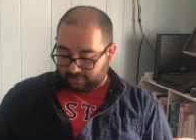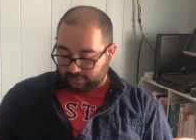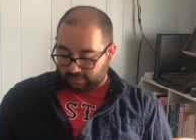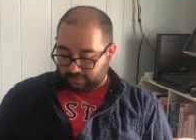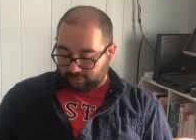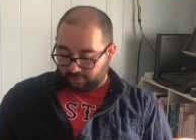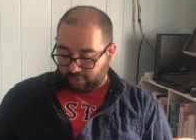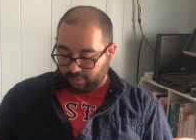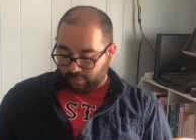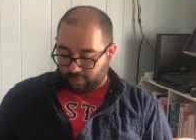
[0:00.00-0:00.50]
A
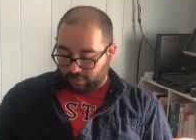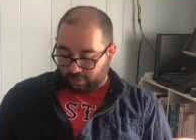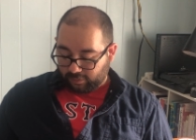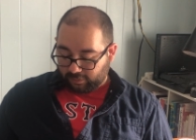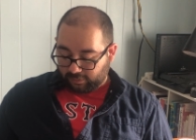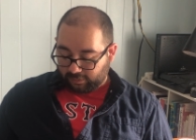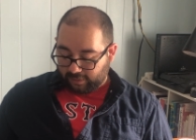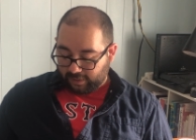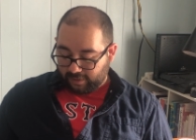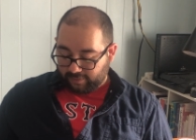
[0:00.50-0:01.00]
few more
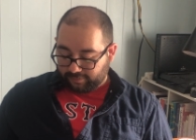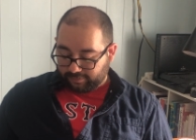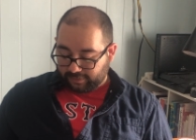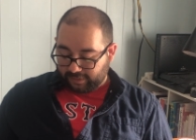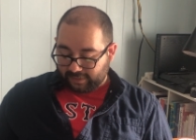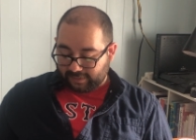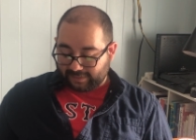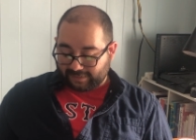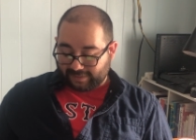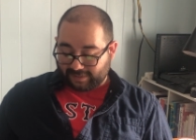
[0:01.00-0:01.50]
love
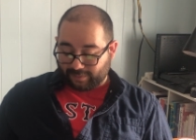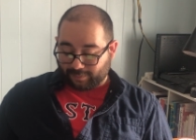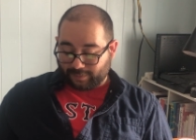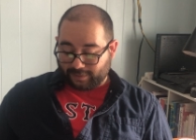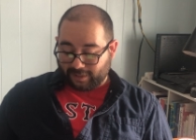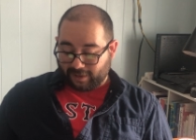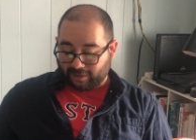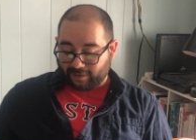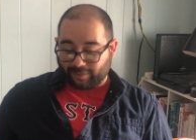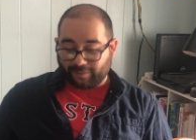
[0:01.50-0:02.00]
things. Some
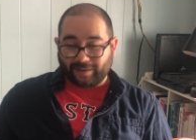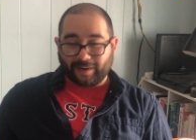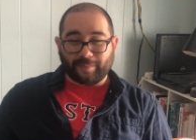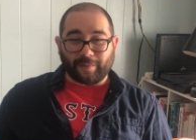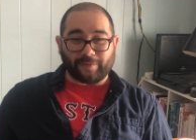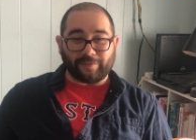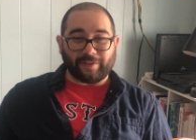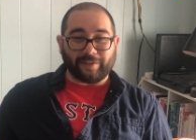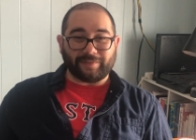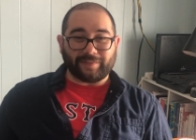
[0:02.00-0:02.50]
dark, number
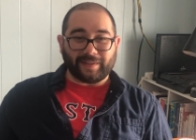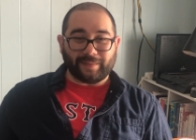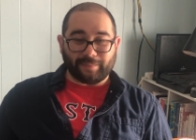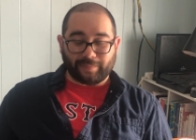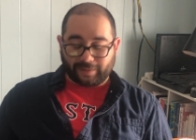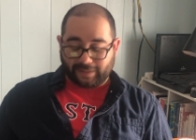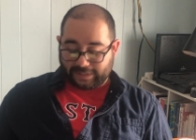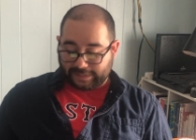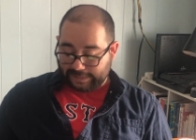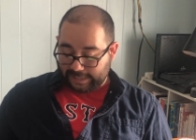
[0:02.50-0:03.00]
50,
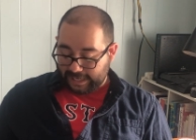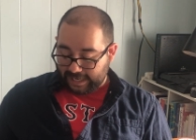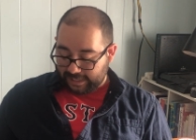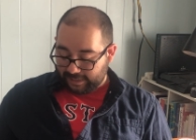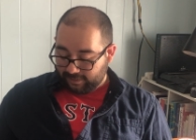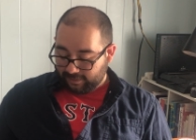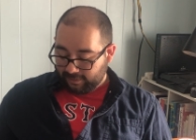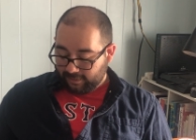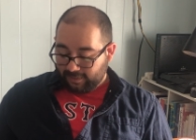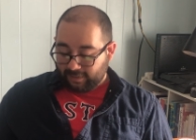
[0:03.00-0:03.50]
pretty sad.
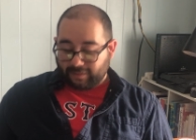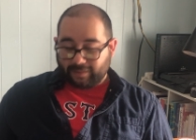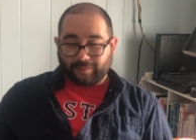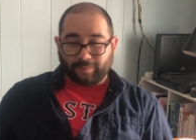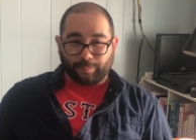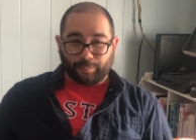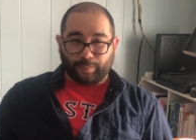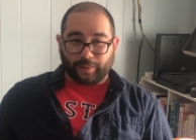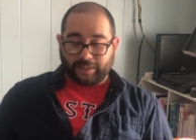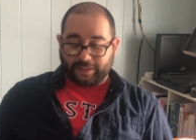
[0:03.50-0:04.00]

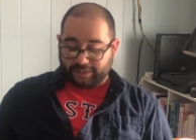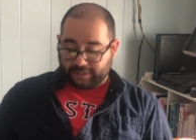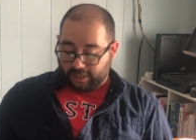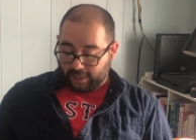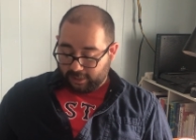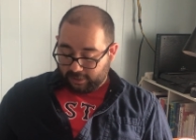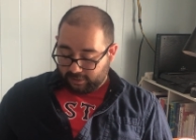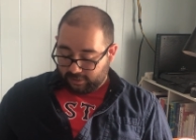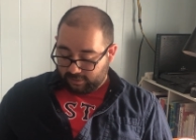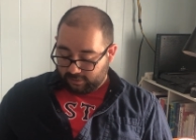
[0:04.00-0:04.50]
Pretty
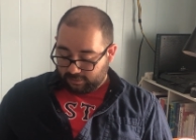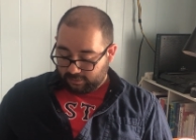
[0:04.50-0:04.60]
dark.